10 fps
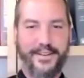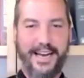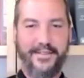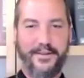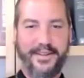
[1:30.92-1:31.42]
Good to
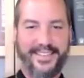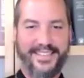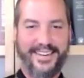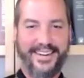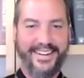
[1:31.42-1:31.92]
have you with us
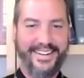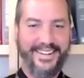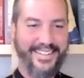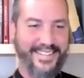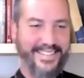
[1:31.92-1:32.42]
tonight.
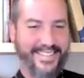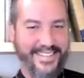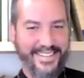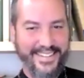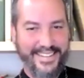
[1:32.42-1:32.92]

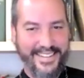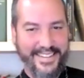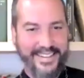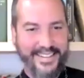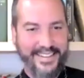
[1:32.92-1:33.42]
It's
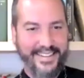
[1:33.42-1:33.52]
wonderful